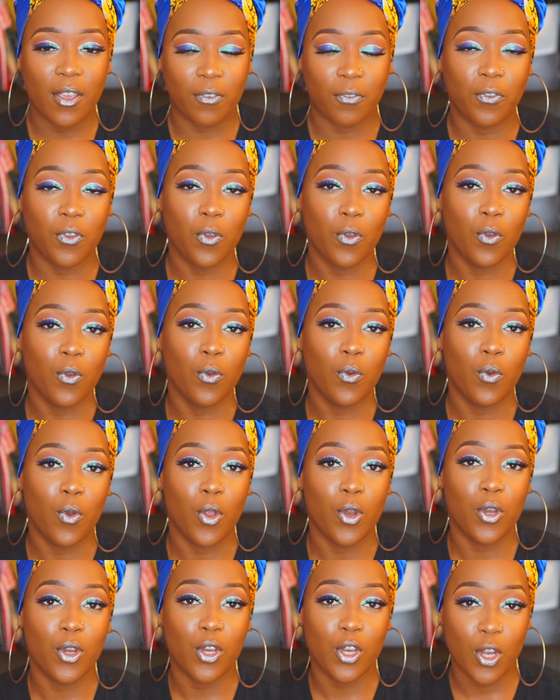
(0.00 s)
If
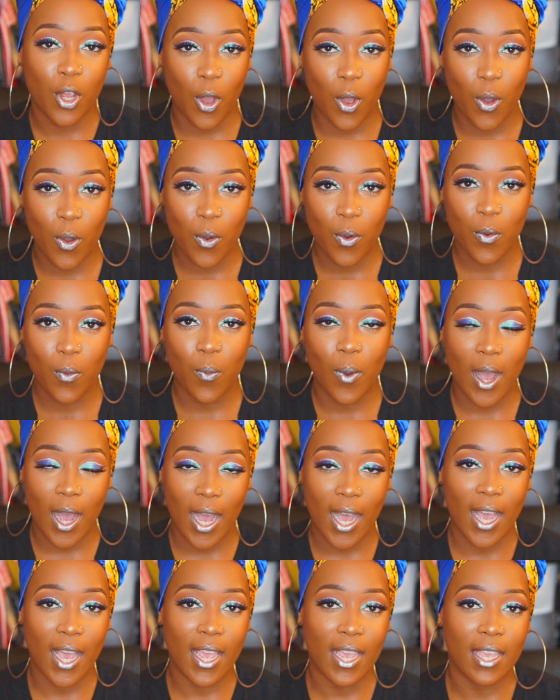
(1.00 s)
you know
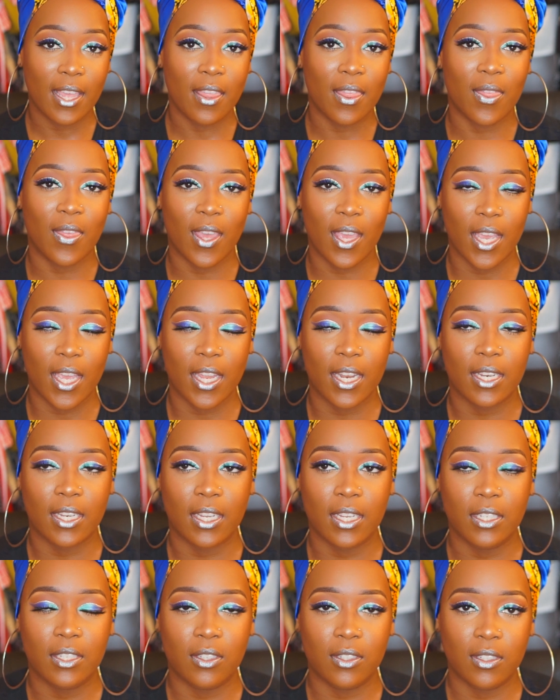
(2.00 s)
why, then